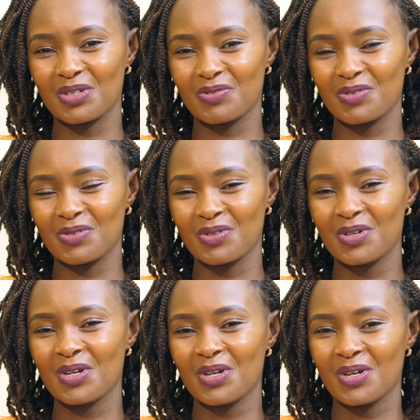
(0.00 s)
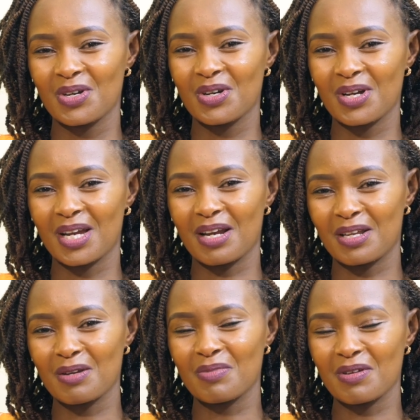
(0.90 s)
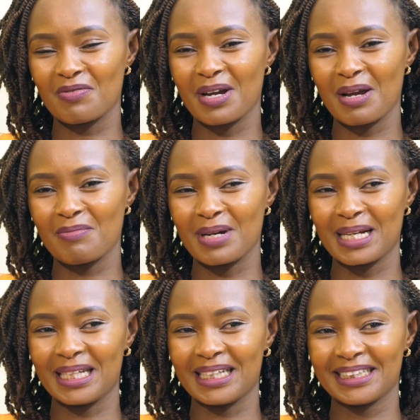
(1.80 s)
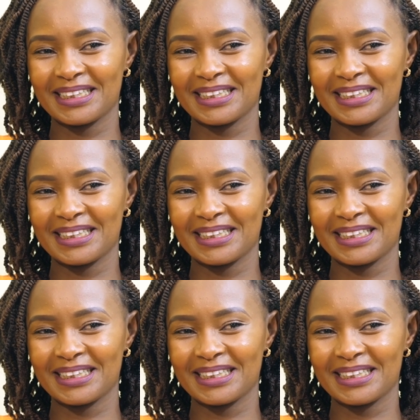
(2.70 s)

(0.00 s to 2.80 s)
if you can keep the fire burning.